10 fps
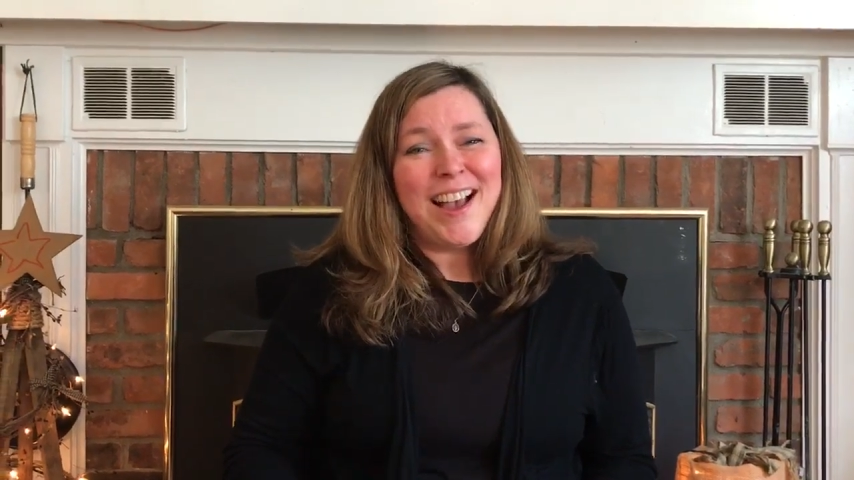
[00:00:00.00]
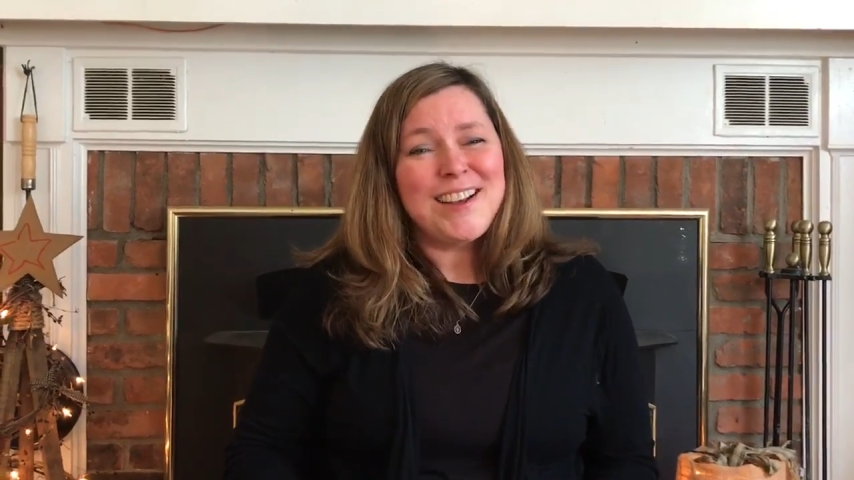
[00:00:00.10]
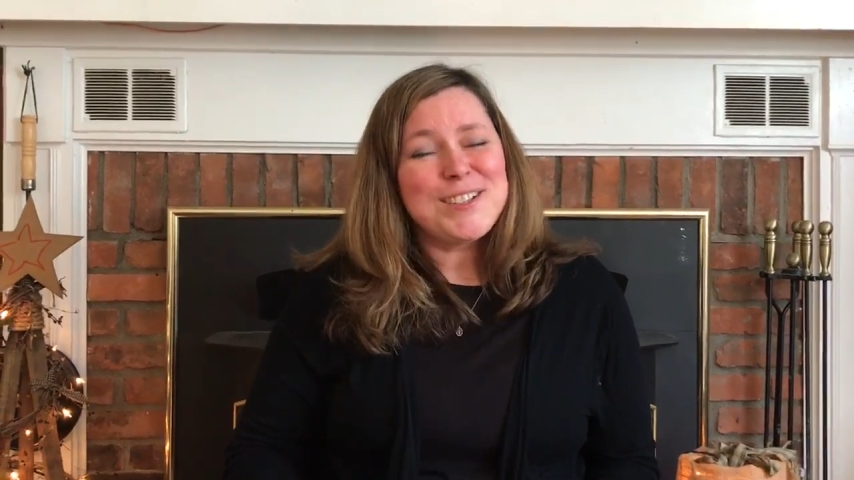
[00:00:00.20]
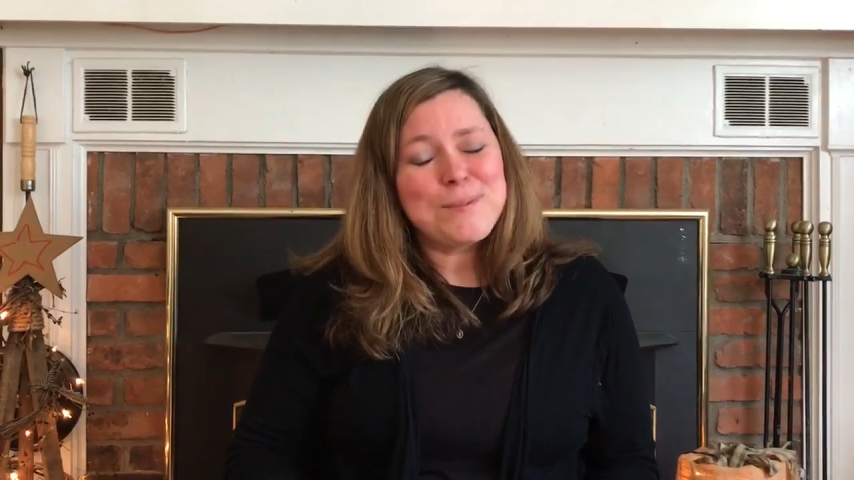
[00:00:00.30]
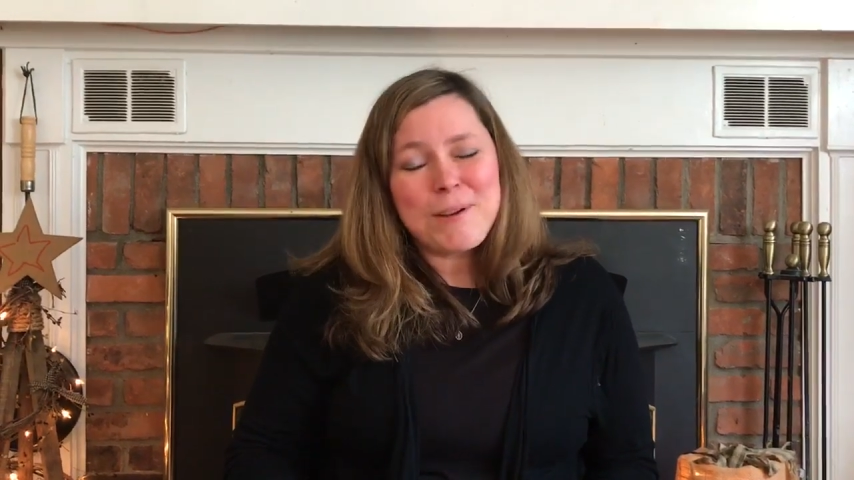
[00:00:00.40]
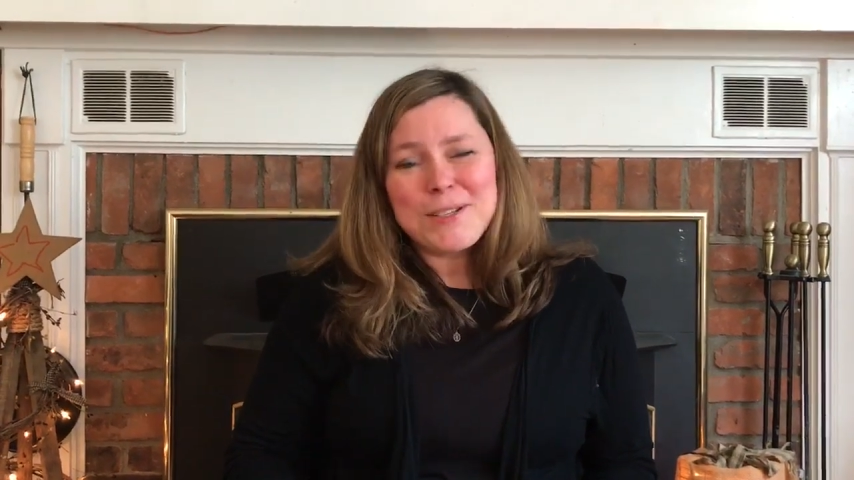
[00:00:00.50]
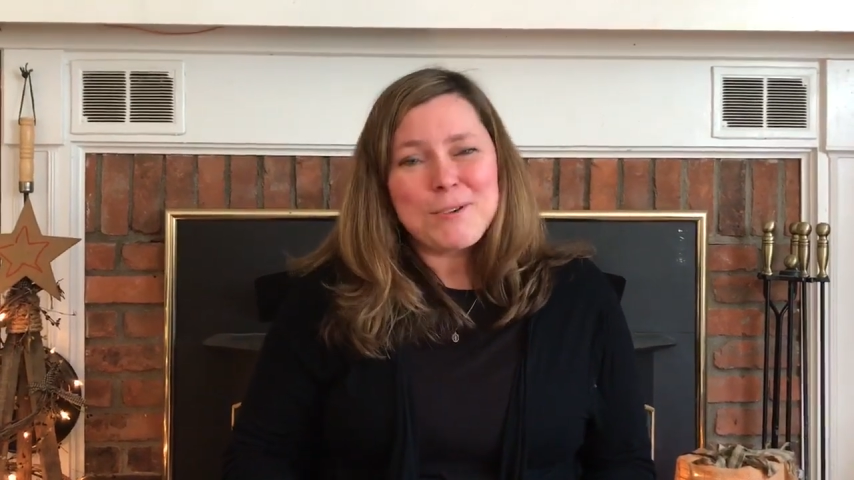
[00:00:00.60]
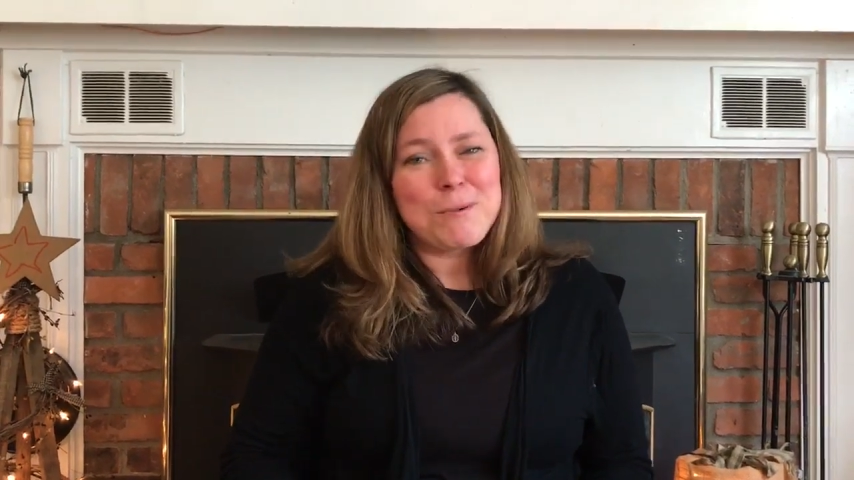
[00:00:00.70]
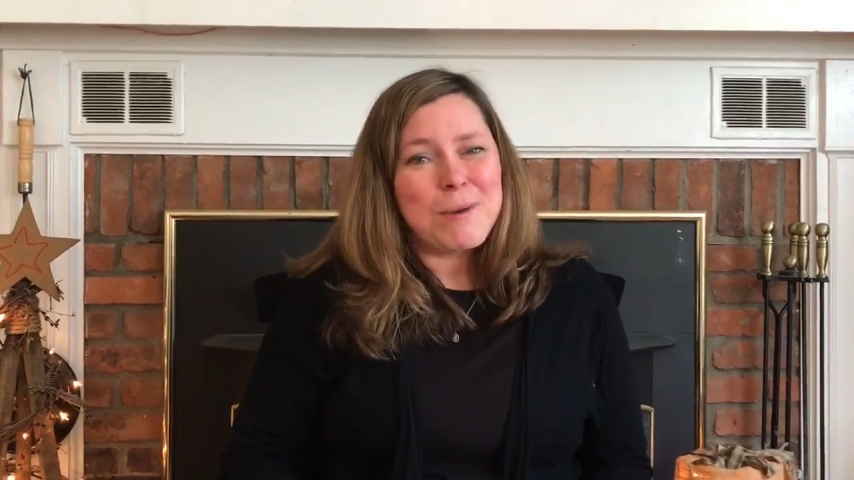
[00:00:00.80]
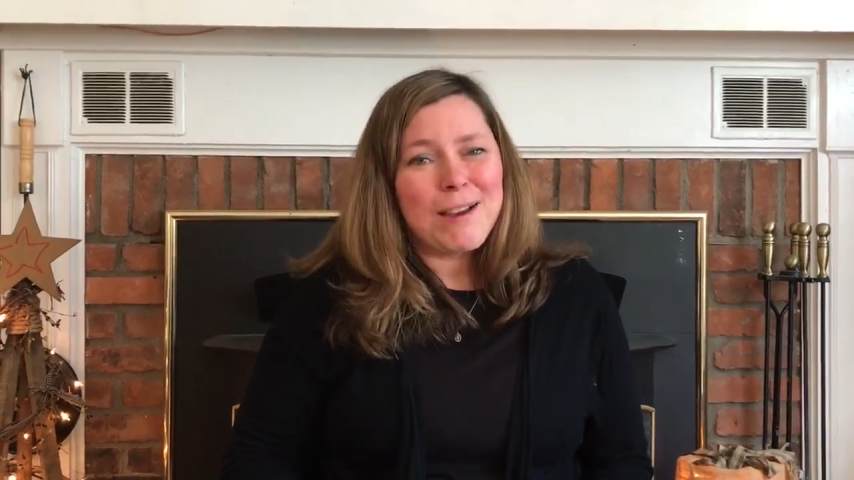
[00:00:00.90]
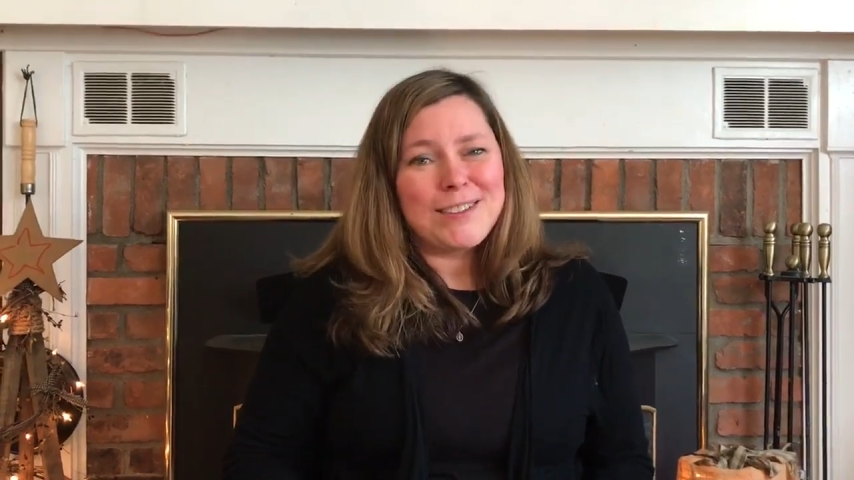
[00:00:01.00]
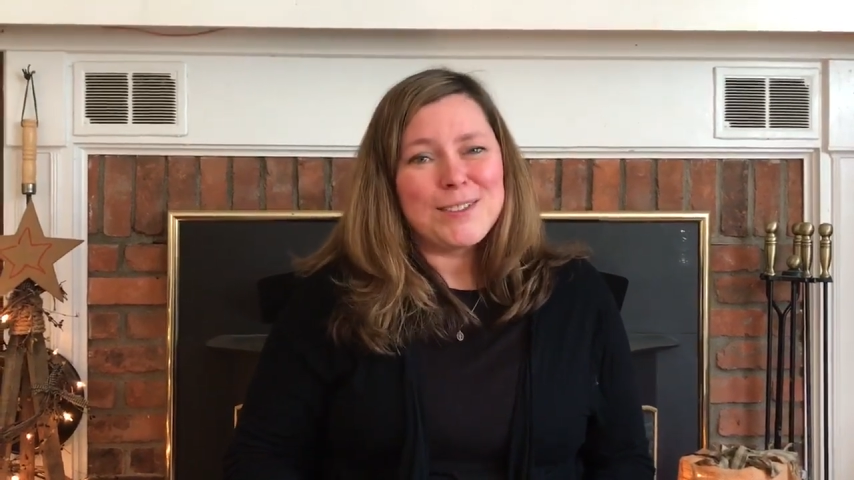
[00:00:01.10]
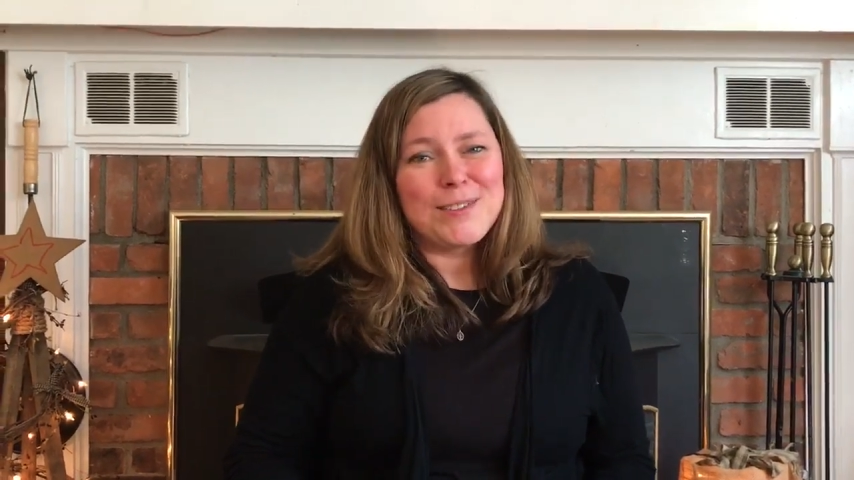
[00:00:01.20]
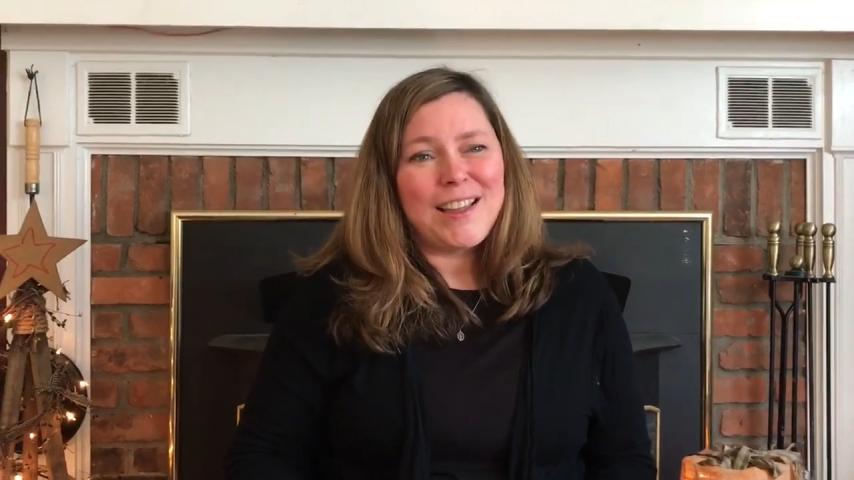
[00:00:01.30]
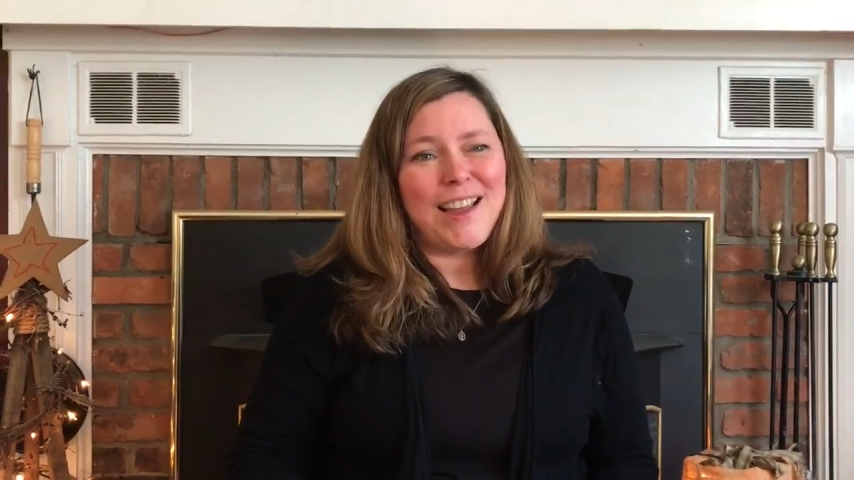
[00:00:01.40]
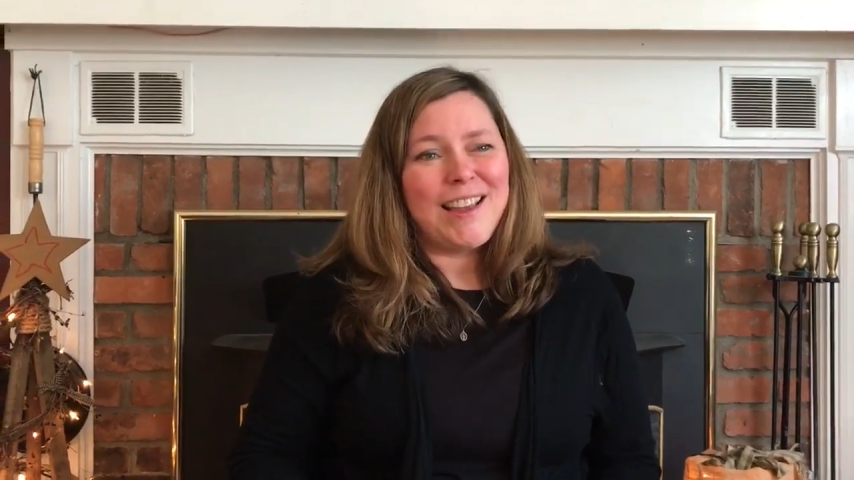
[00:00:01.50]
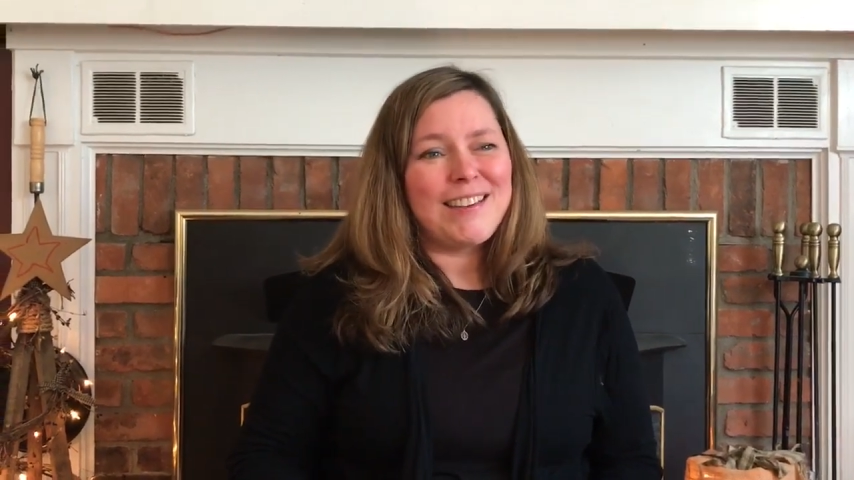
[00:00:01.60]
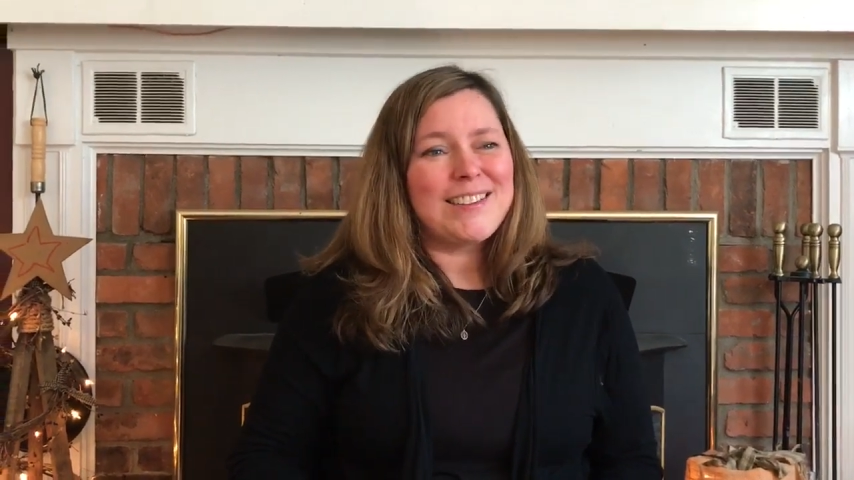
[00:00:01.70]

I just wanted to remind you that